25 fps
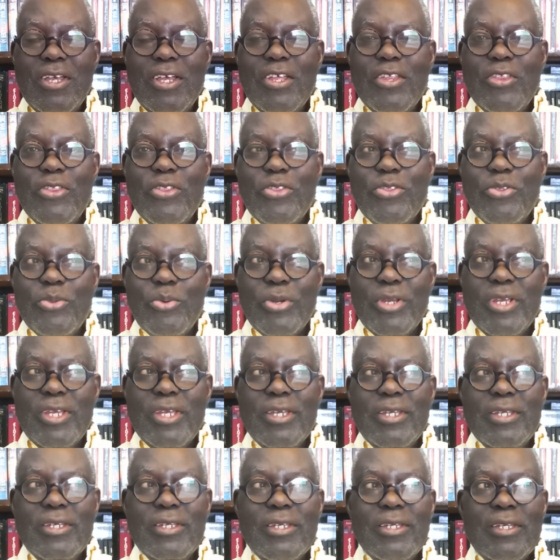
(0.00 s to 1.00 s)

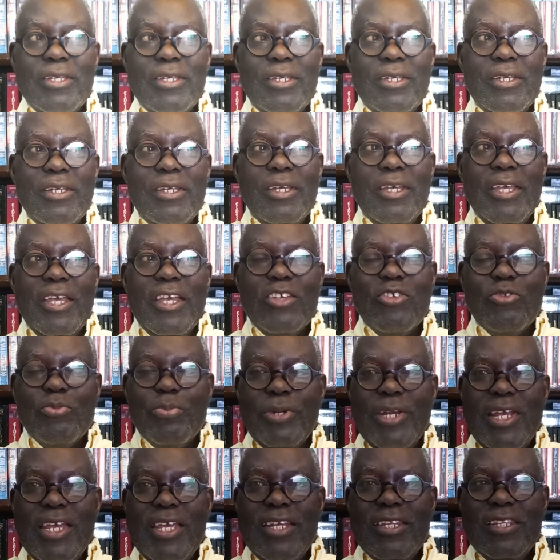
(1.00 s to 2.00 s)
Three,
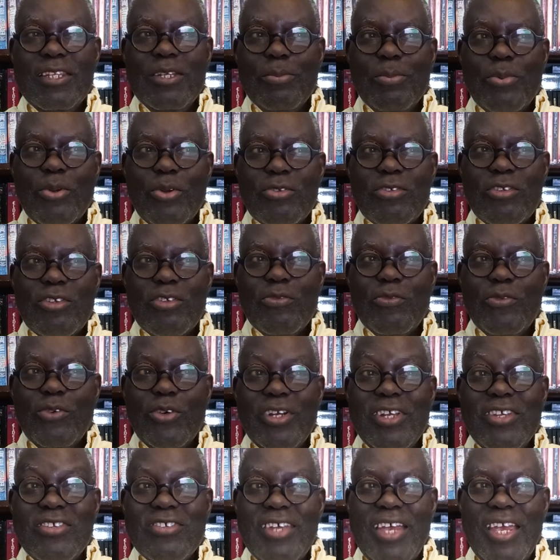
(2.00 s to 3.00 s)
explain the process for
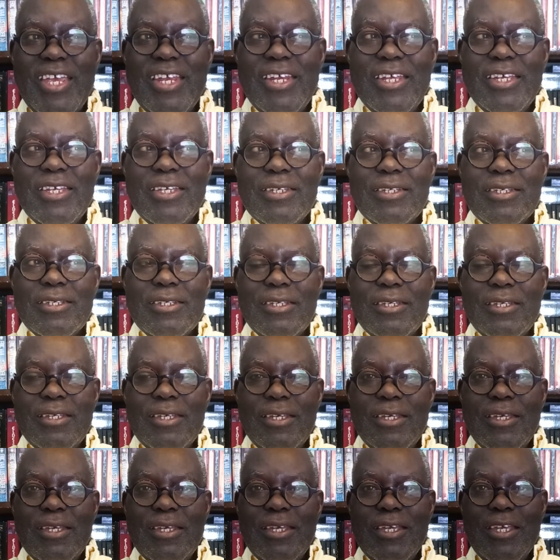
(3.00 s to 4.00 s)
designing,
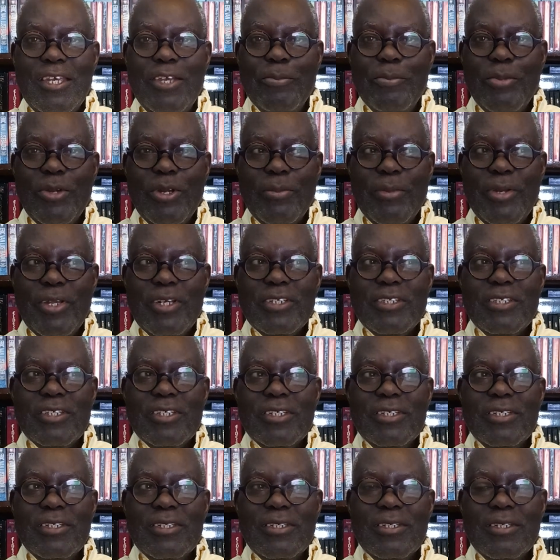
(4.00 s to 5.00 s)

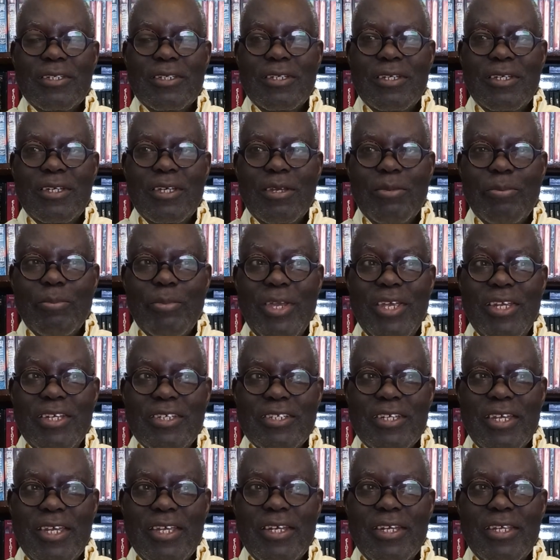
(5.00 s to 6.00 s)
implementing,
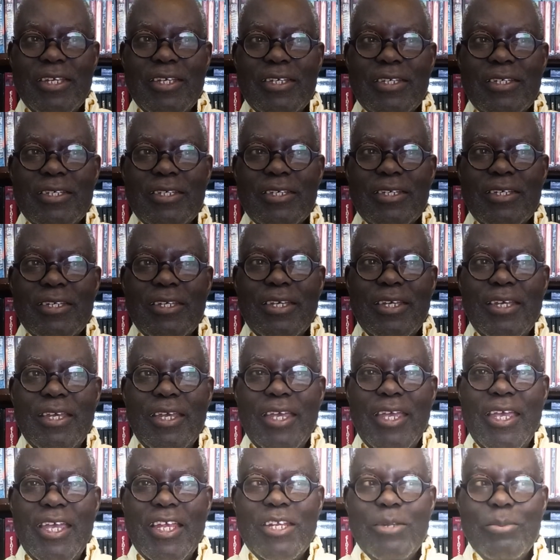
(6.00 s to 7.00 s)
maintaining, and